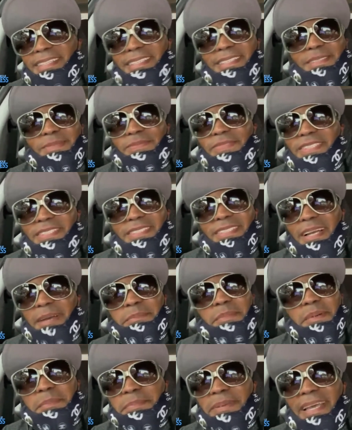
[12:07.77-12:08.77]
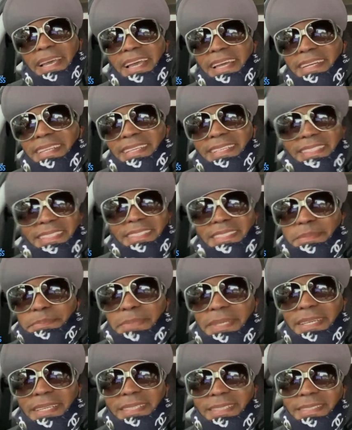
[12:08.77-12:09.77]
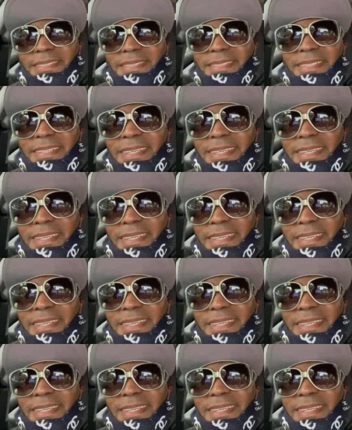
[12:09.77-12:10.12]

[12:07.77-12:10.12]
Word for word: this bitch. I'm a panda in this bitch.